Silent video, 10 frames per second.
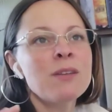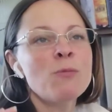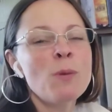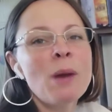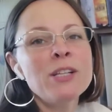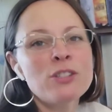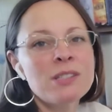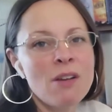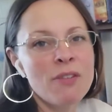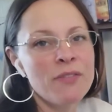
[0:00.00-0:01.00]
Remind
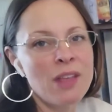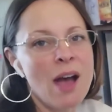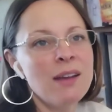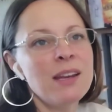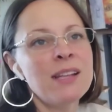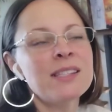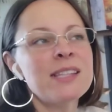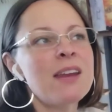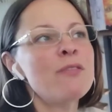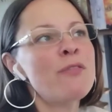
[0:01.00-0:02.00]
yourself of that.
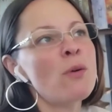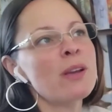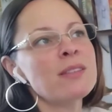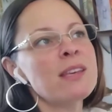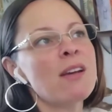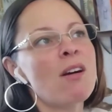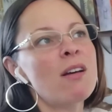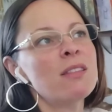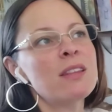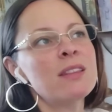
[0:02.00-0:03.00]
Instead of focusing
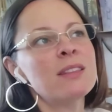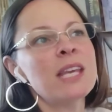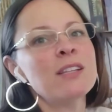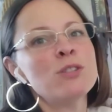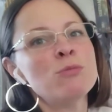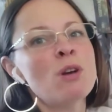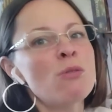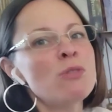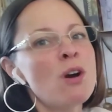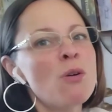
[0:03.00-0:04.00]
on the things you
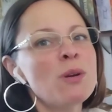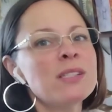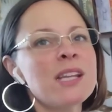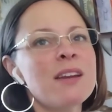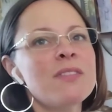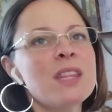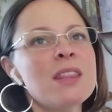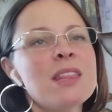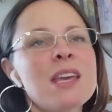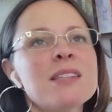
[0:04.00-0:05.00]
don't know, instead of the
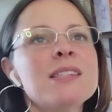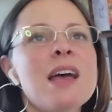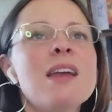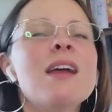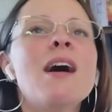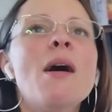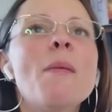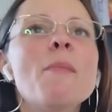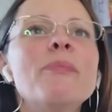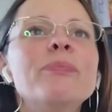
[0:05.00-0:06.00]
things that
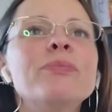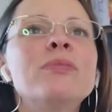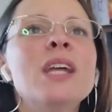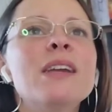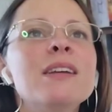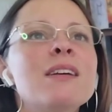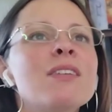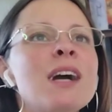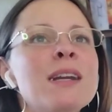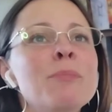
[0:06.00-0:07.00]
are kind of